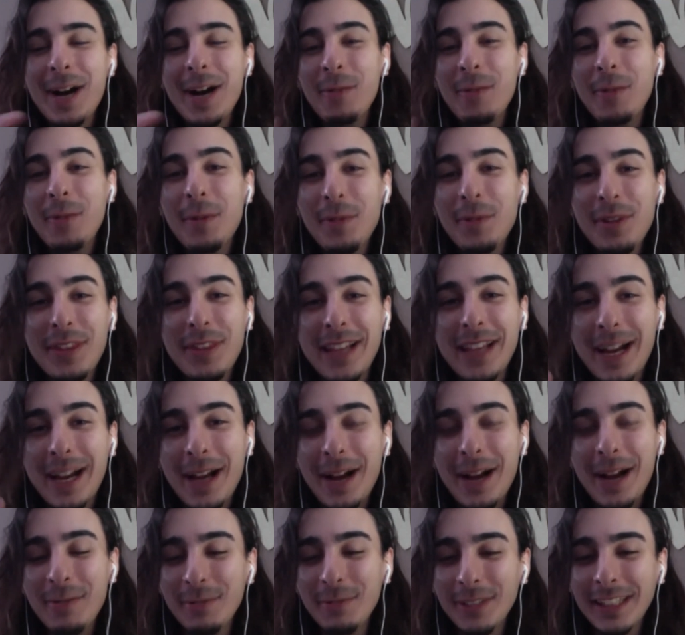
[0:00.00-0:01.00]
Uh, one more thing I,
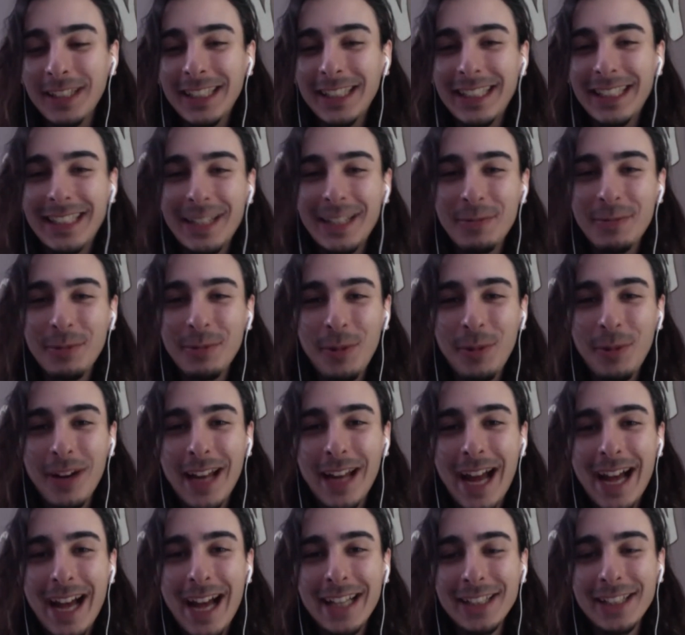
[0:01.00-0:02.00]
I really did
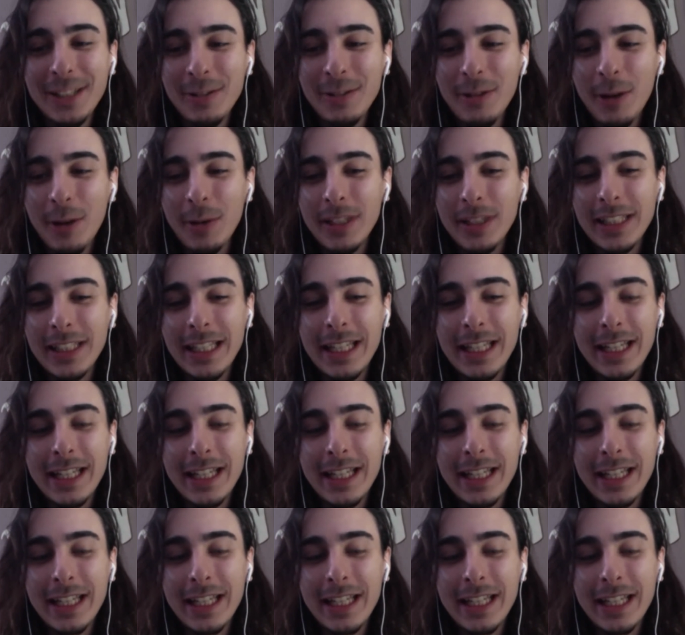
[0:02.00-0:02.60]
want to ask you though is,